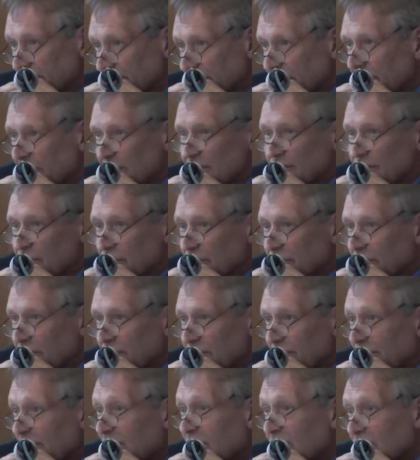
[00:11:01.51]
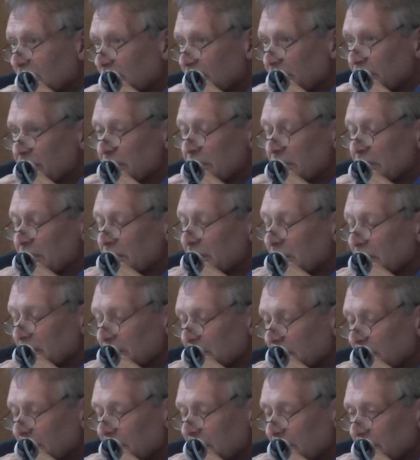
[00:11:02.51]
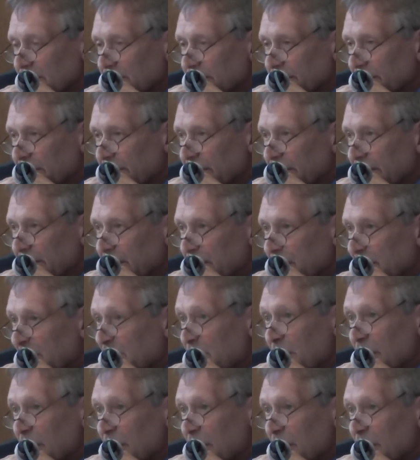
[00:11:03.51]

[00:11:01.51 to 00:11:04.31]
plus 4 years for the whole of the city, for the best